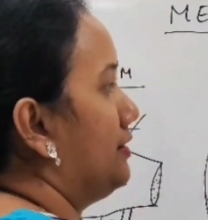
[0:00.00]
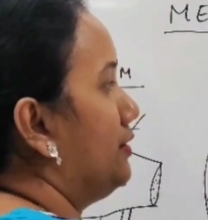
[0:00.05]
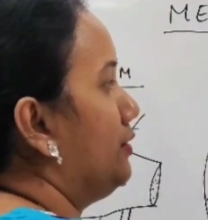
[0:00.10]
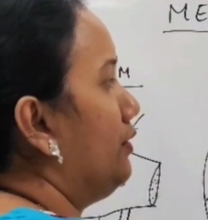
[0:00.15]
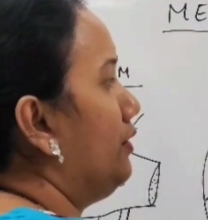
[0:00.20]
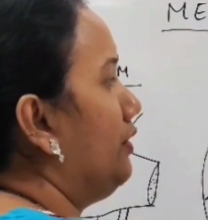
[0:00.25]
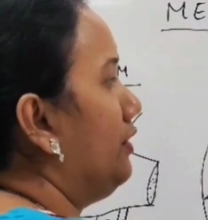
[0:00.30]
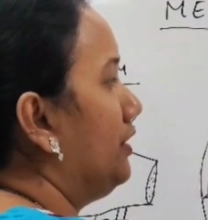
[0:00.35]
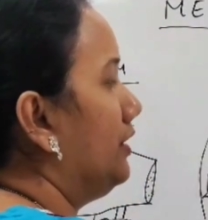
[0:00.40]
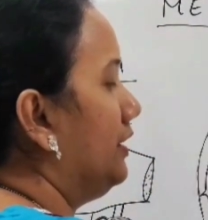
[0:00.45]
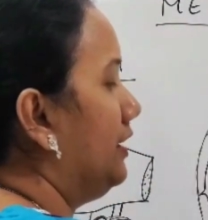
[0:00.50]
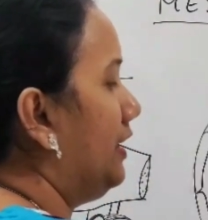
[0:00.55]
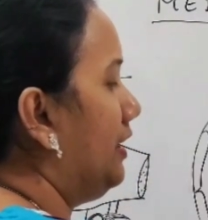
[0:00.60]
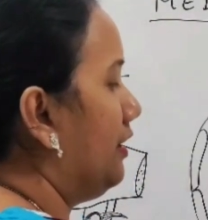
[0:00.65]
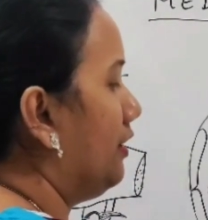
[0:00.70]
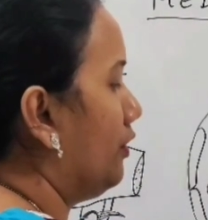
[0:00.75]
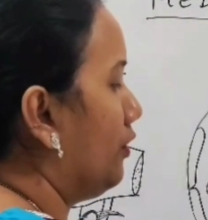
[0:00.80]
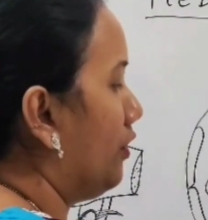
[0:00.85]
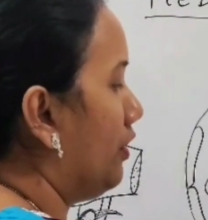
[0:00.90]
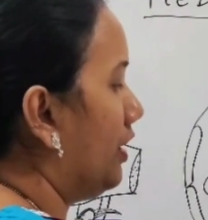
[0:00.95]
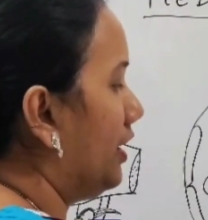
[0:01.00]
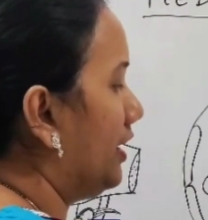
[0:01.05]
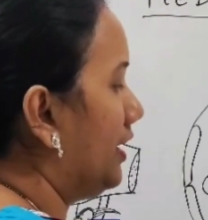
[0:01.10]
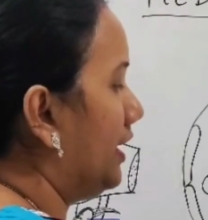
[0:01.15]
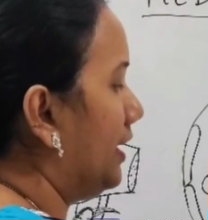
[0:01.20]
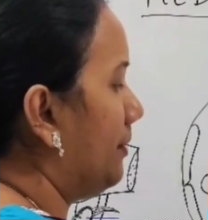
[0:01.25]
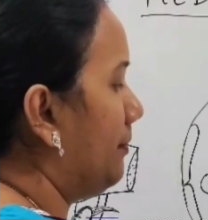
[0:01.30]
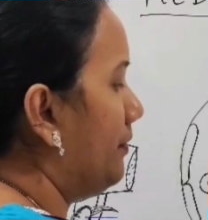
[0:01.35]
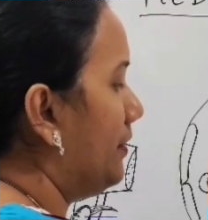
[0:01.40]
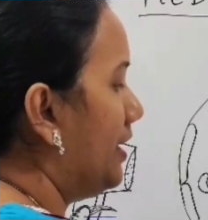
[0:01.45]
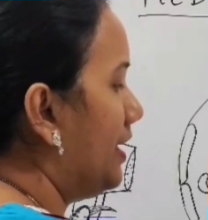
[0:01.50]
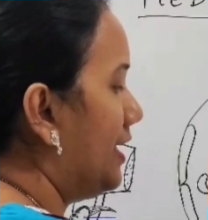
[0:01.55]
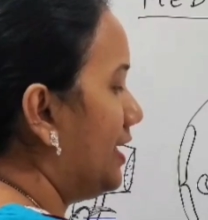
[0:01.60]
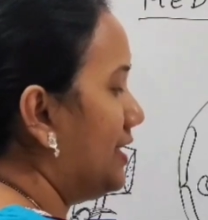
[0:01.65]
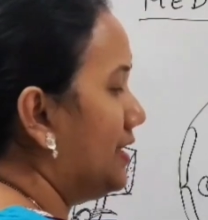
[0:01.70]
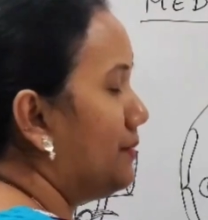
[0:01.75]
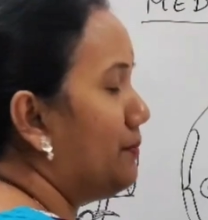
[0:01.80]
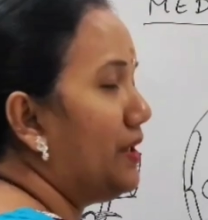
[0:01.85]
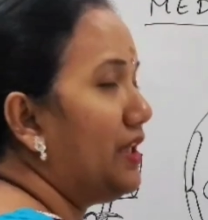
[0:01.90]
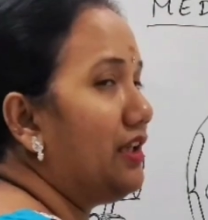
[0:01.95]
So the lower limb
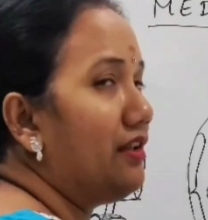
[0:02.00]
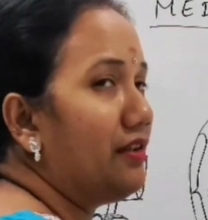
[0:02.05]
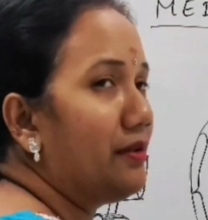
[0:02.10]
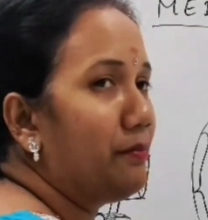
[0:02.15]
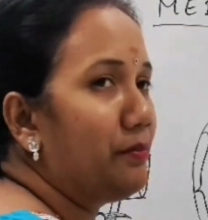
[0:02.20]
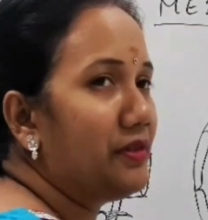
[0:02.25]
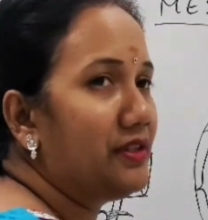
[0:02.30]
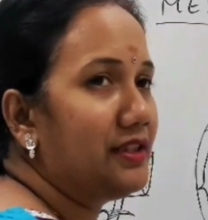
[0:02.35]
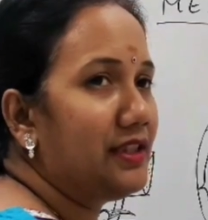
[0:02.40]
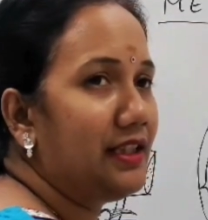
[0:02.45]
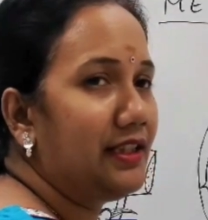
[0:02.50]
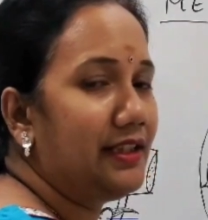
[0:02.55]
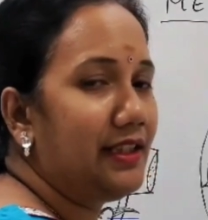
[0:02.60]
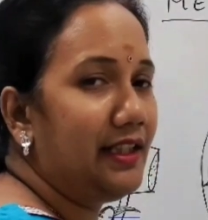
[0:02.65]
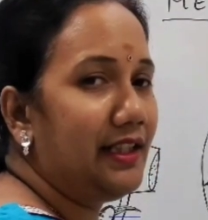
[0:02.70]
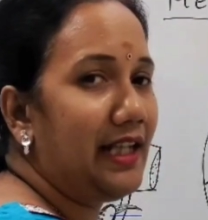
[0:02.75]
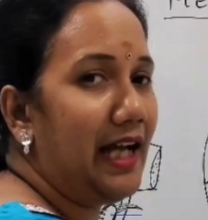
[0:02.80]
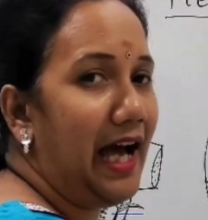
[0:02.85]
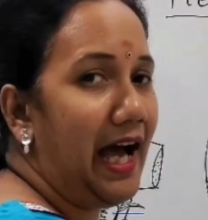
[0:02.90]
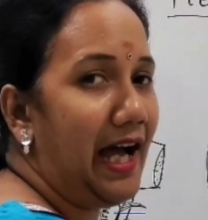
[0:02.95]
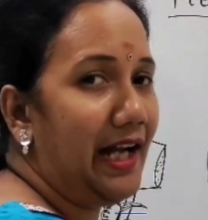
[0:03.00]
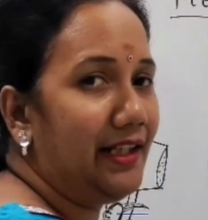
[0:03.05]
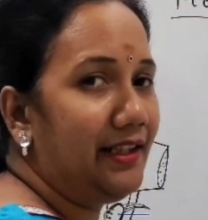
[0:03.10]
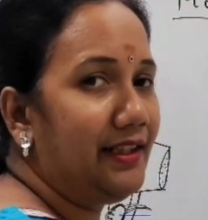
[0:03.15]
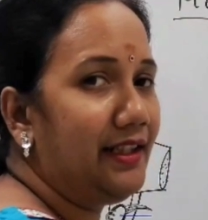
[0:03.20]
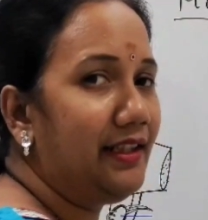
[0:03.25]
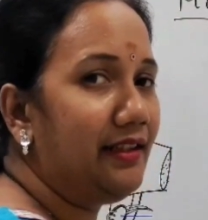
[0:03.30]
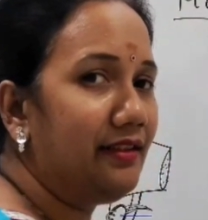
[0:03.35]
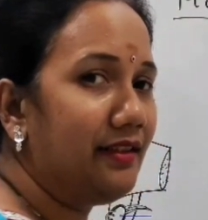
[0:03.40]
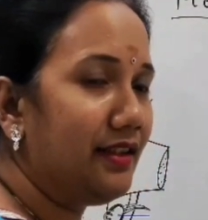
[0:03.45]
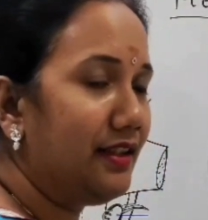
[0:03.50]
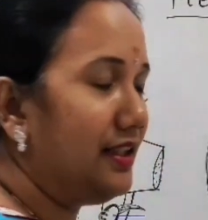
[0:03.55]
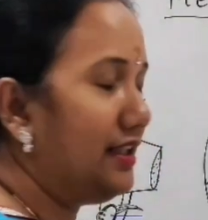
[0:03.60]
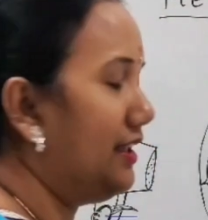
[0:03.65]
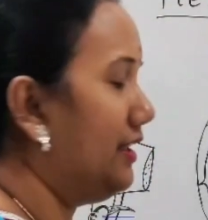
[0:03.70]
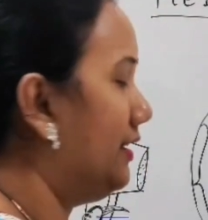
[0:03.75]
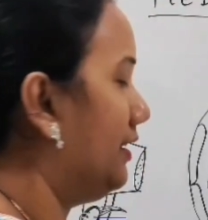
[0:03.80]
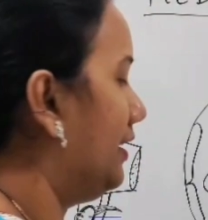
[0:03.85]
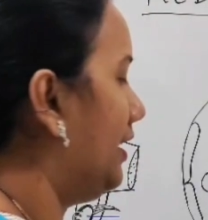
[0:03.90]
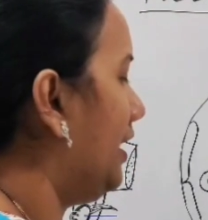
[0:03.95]
is being represented
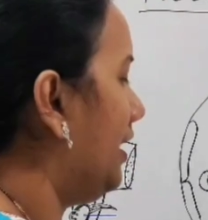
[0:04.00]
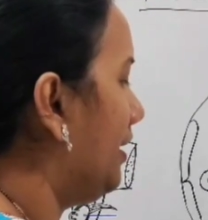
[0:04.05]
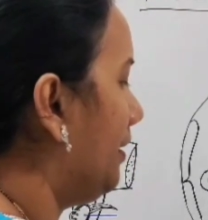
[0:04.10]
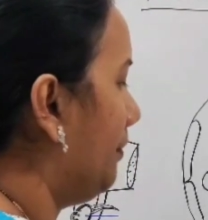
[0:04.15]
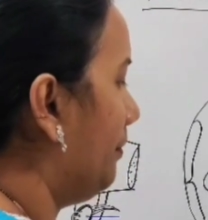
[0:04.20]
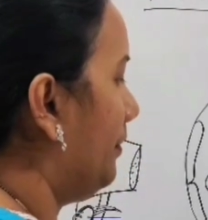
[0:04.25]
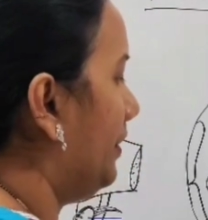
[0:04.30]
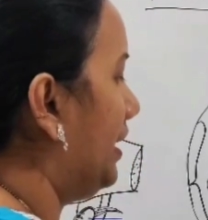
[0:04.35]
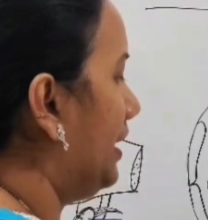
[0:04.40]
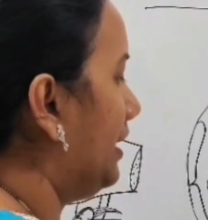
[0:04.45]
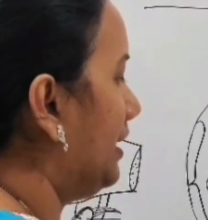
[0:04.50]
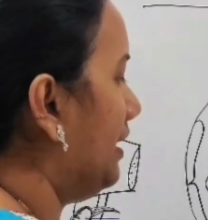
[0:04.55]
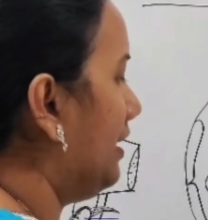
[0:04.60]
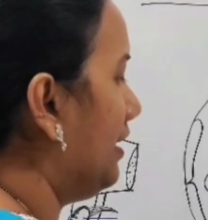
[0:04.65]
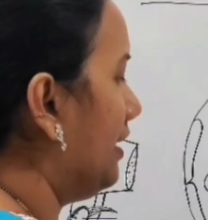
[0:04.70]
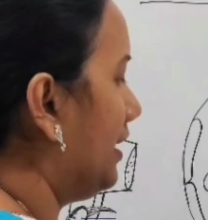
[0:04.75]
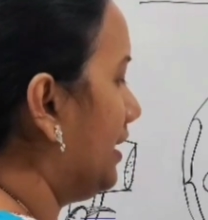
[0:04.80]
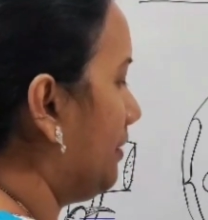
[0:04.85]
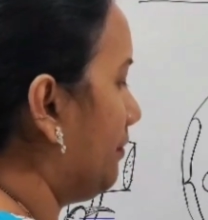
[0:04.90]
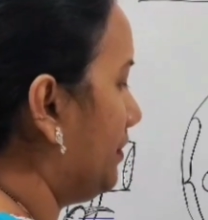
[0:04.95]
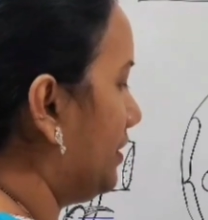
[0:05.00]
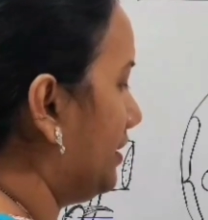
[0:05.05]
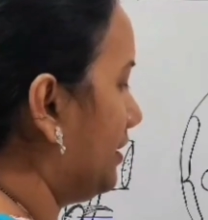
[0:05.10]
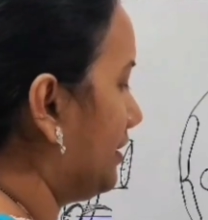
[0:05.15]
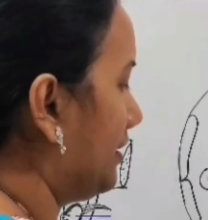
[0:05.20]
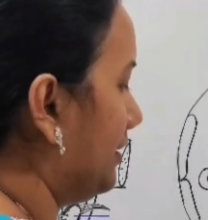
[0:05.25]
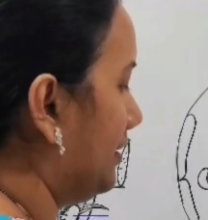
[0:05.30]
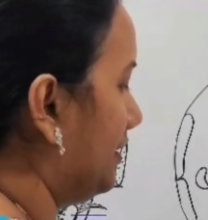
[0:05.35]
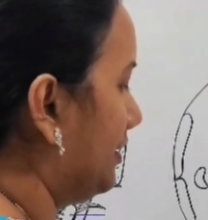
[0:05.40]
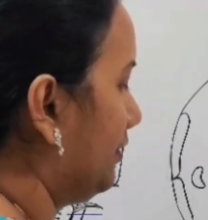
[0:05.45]
anteriorly in the medial lemniscus.